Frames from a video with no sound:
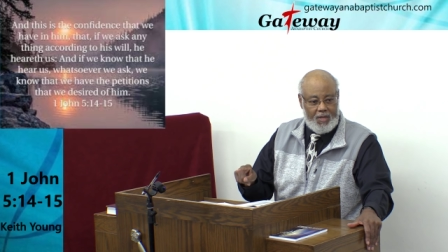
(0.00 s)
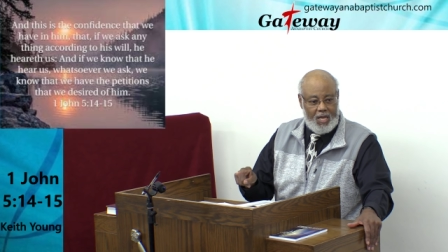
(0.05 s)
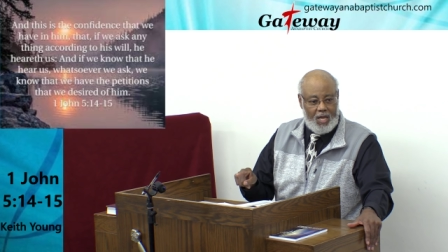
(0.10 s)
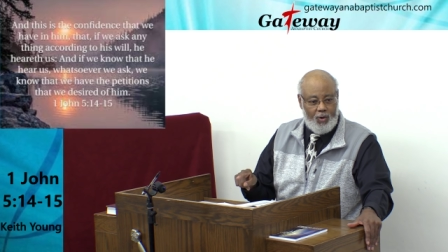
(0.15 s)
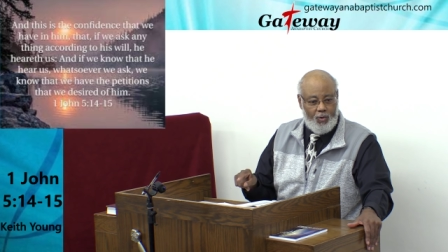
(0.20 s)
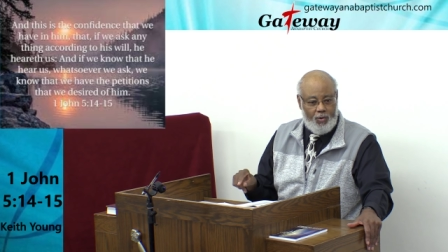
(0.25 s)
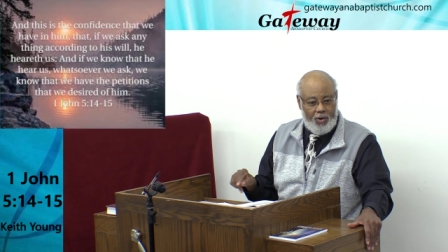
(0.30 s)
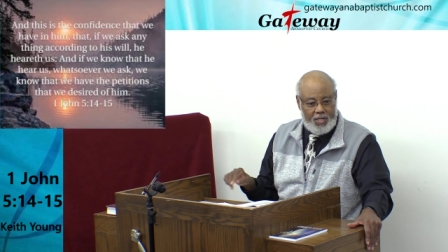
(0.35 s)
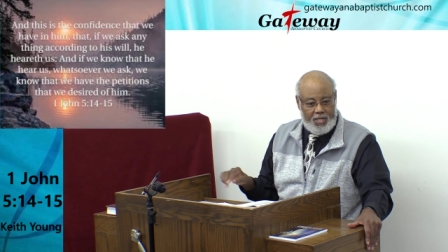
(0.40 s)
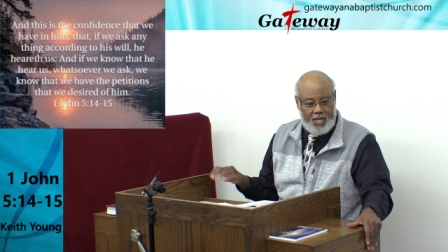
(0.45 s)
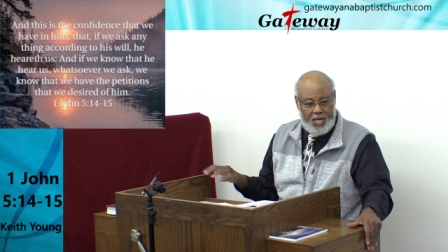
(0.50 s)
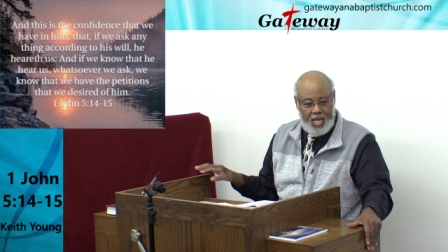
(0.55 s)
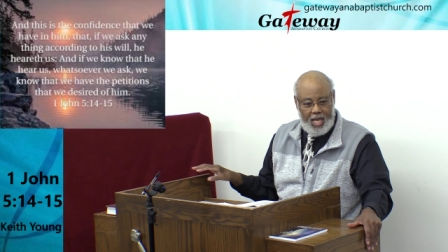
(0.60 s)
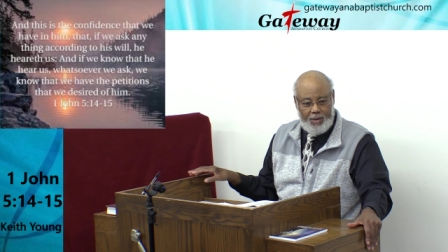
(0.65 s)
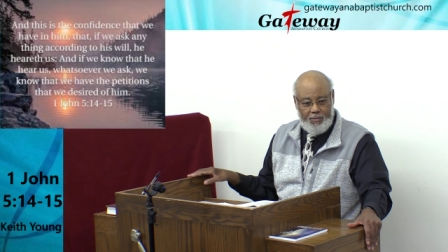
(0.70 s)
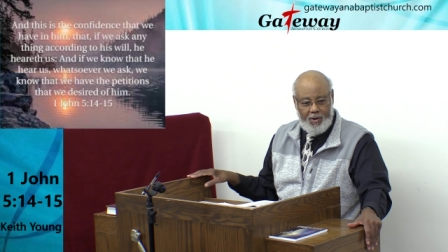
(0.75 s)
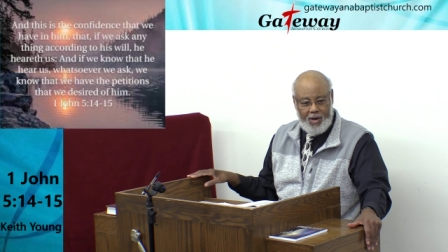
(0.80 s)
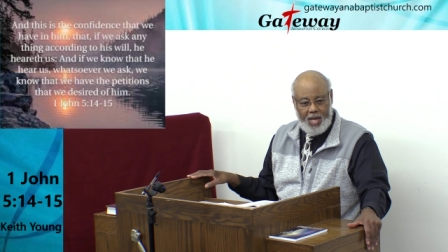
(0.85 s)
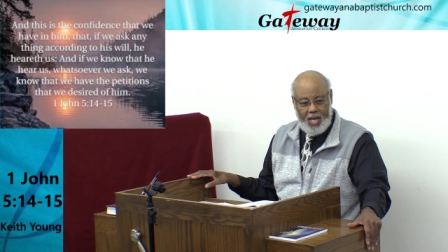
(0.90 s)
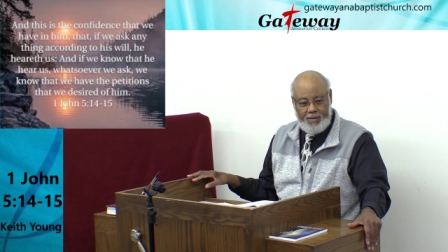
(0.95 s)
And what did
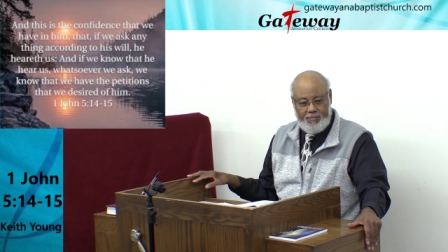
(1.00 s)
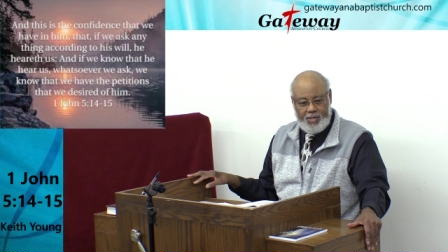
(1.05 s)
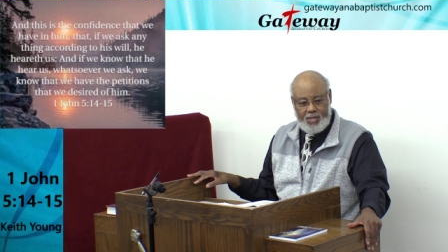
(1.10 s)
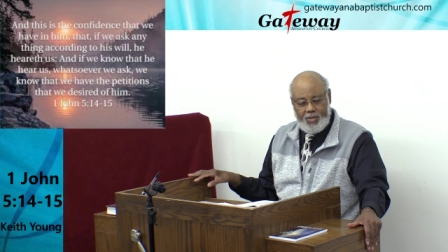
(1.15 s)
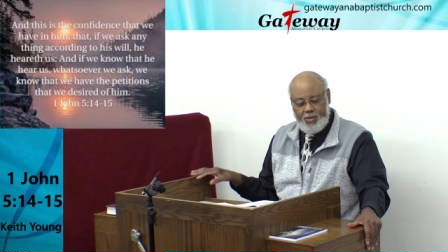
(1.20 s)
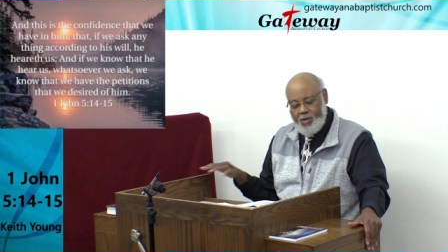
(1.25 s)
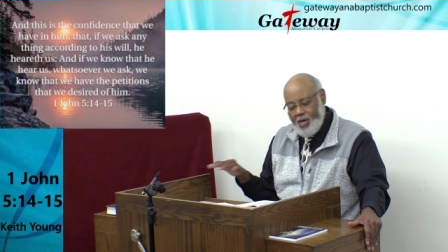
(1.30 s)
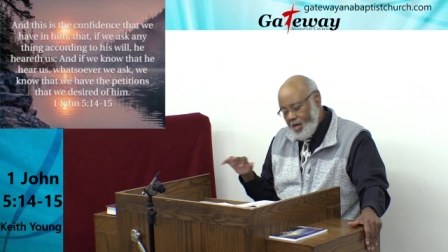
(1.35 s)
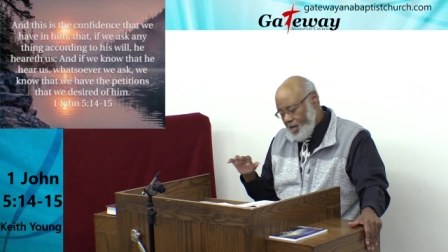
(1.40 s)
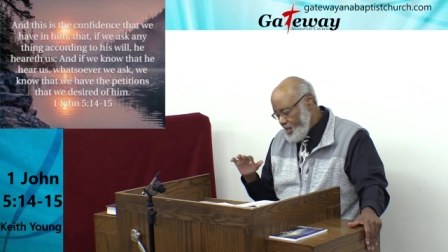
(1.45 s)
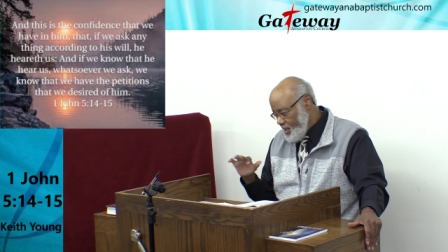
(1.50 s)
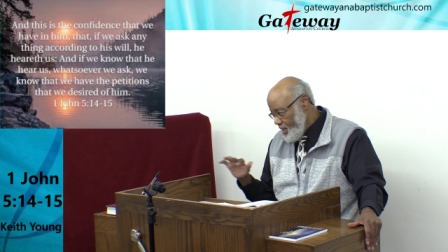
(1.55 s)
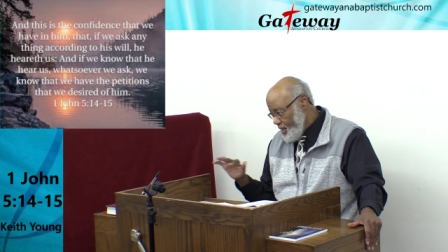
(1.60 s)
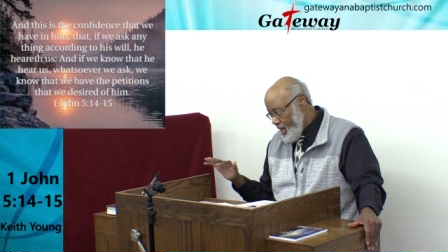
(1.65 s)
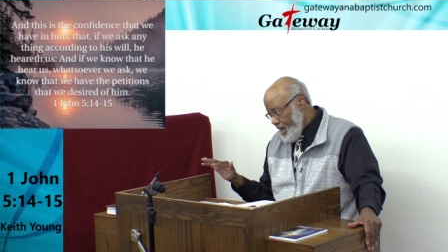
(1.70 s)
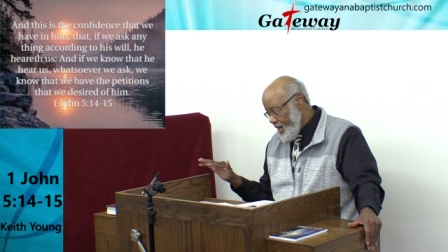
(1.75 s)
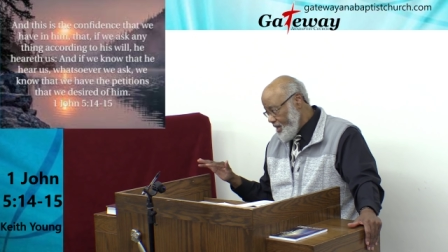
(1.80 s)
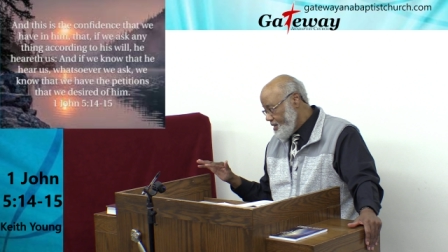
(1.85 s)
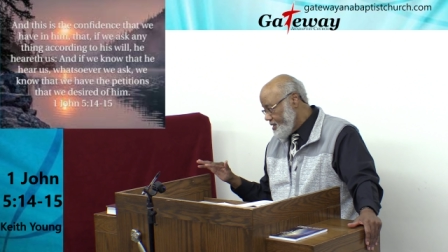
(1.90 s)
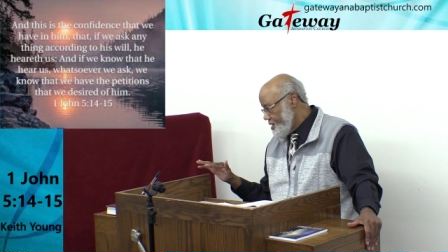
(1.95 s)
Abraham do?
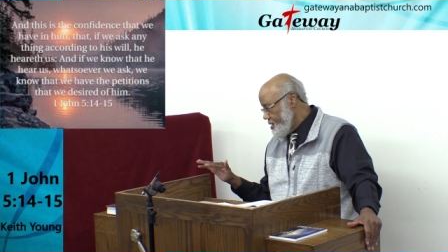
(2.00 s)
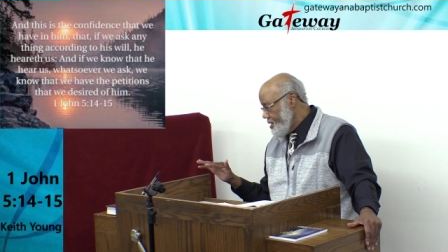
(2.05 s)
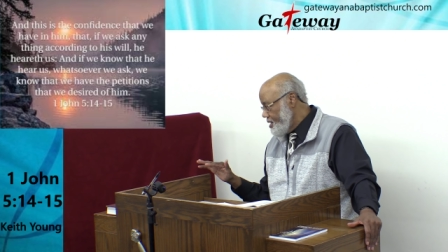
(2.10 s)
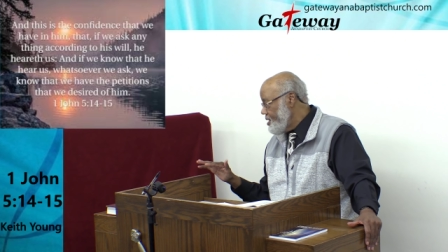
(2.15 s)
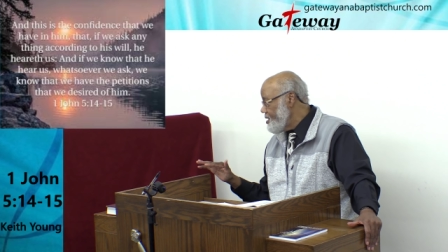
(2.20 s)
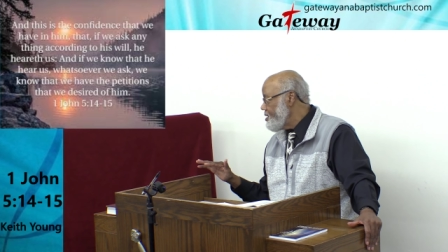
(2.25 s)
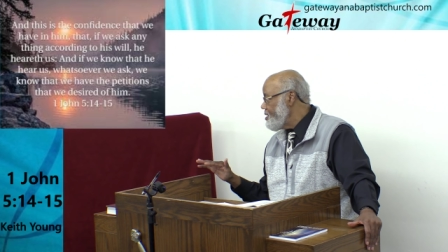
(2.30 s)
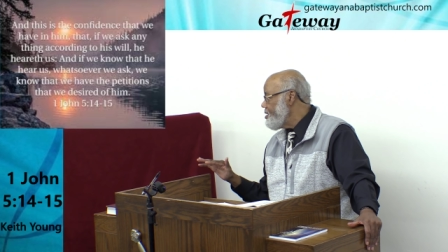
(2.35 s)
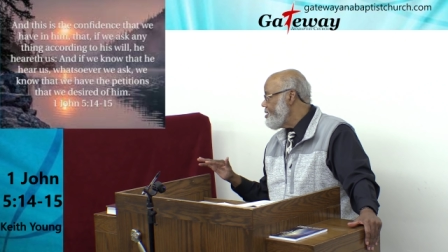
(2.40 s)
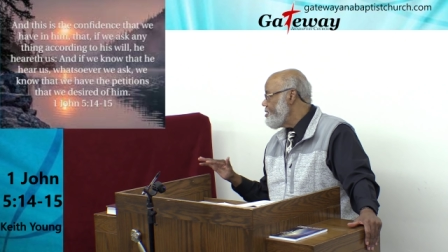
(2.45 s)
Unlike the